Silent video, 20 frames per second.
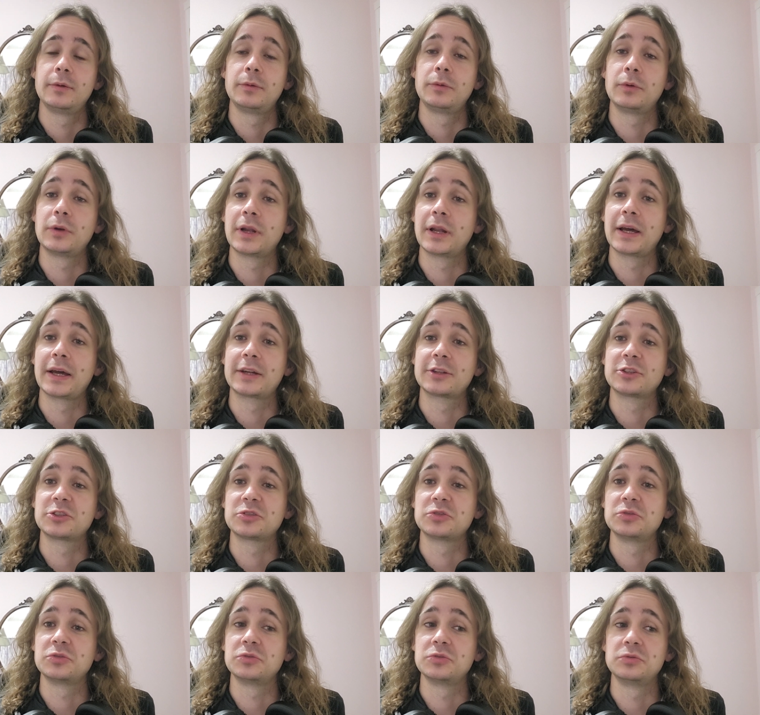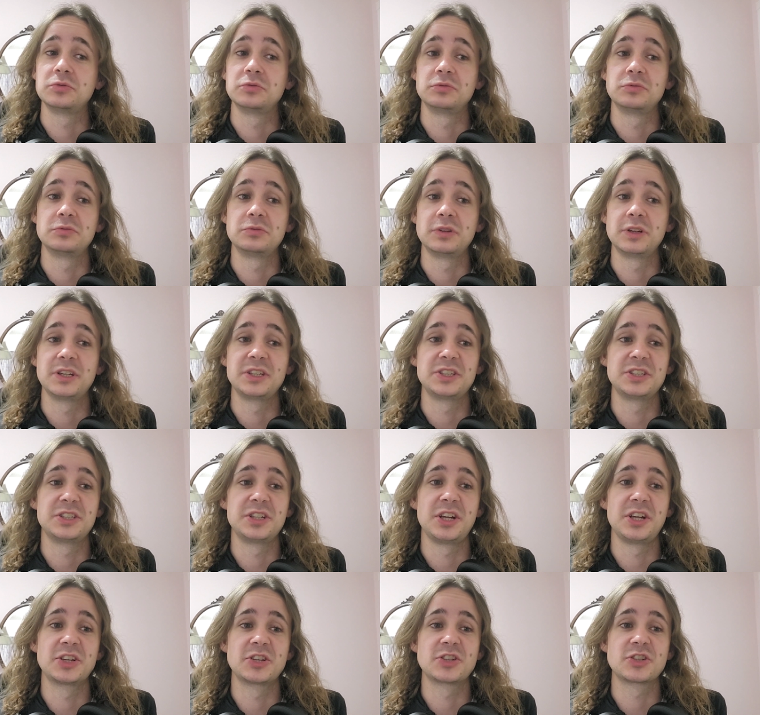would like to
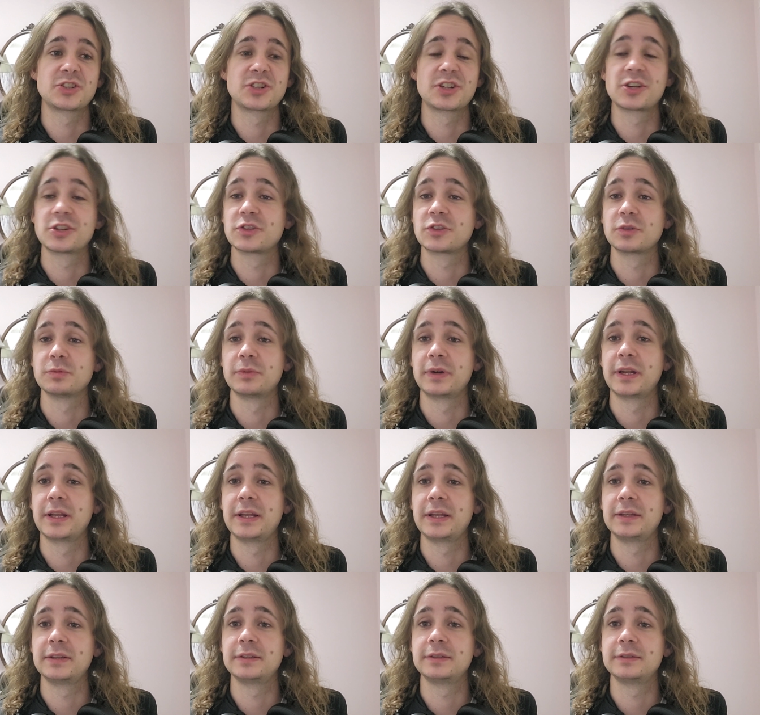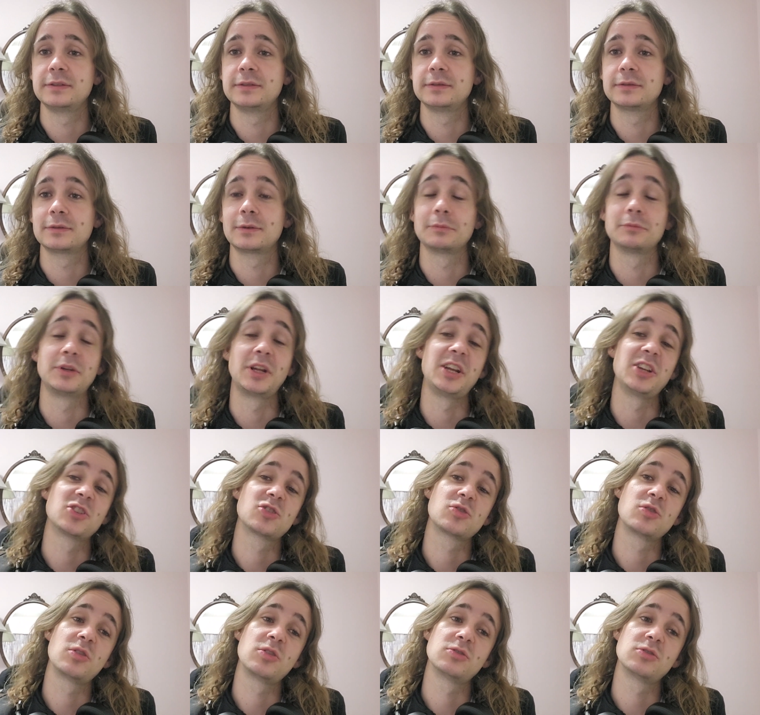exchange some money from Danish
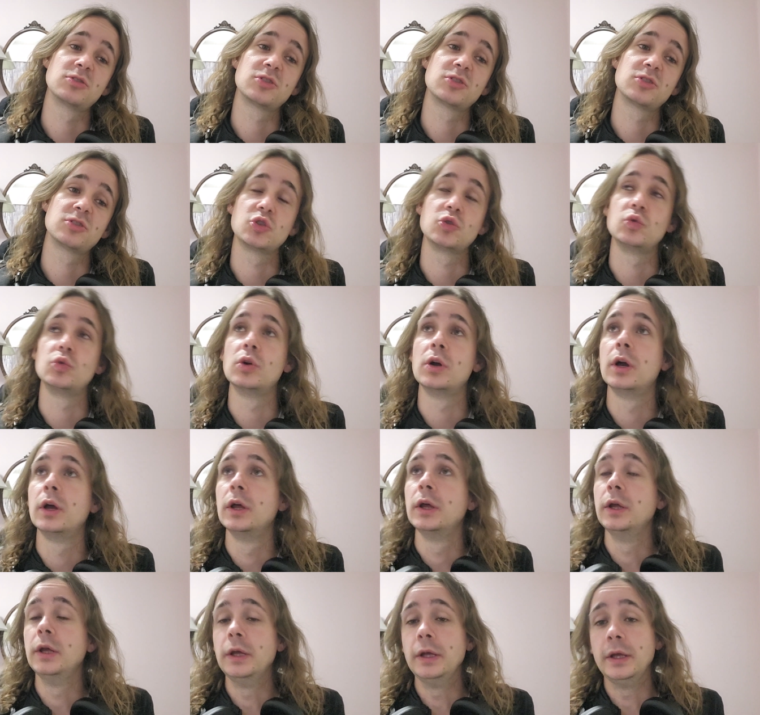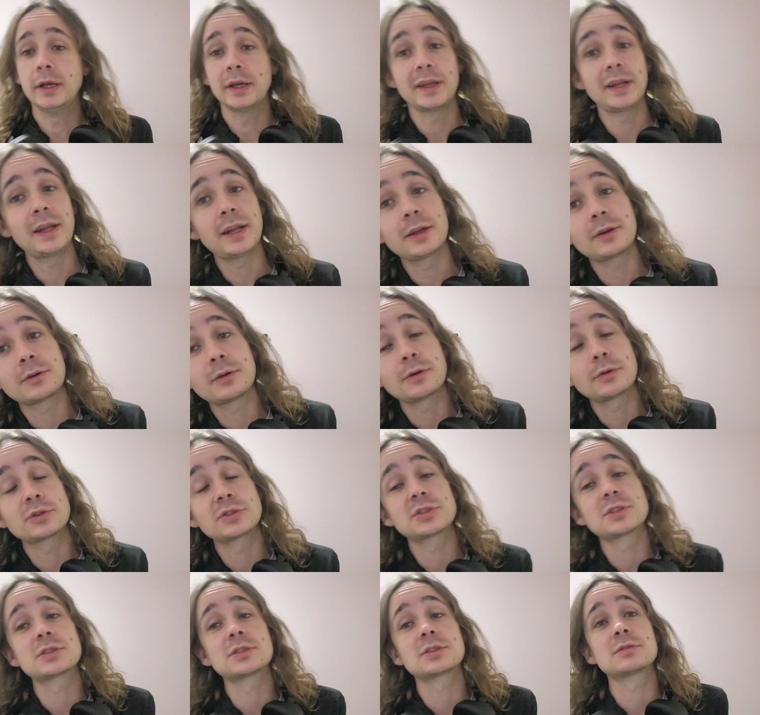krones to Canadian
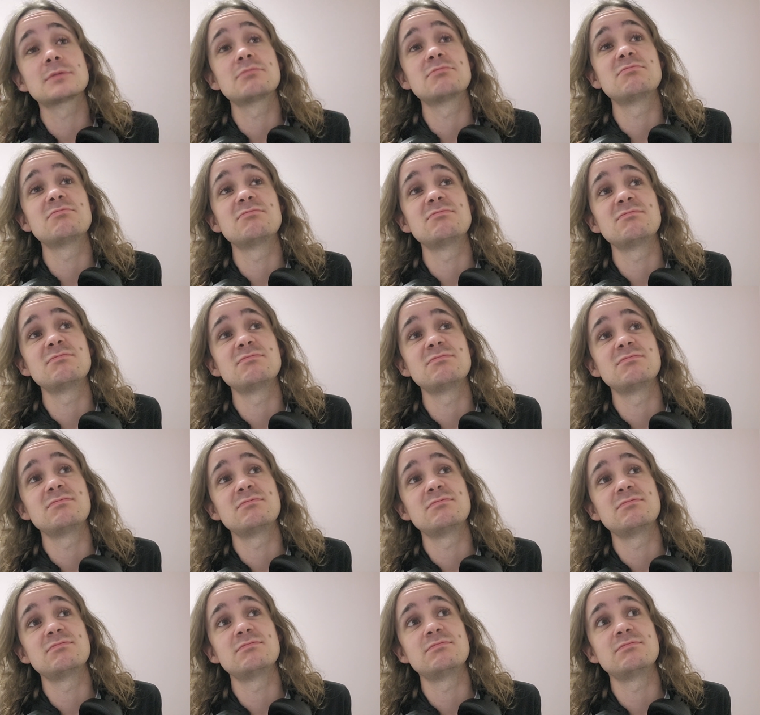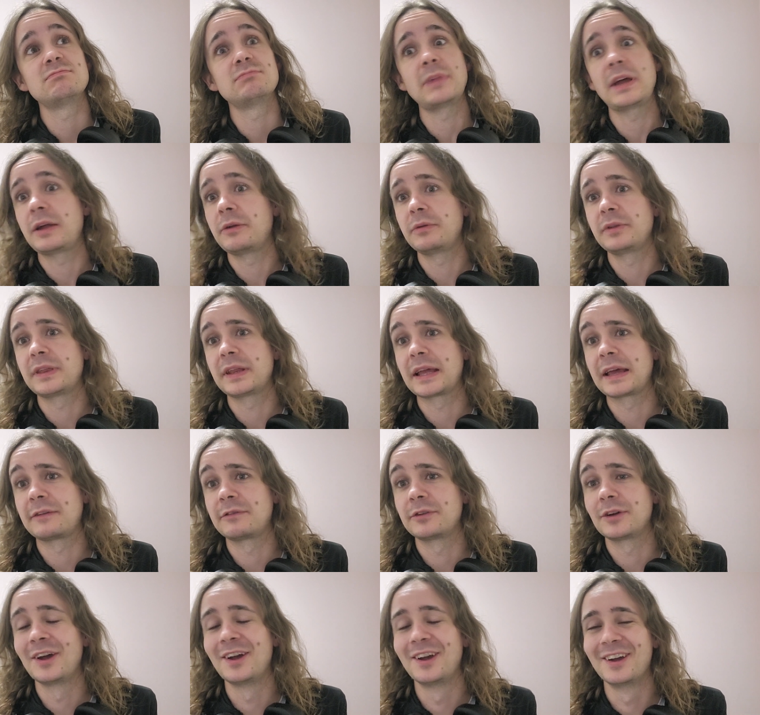krones. Everything have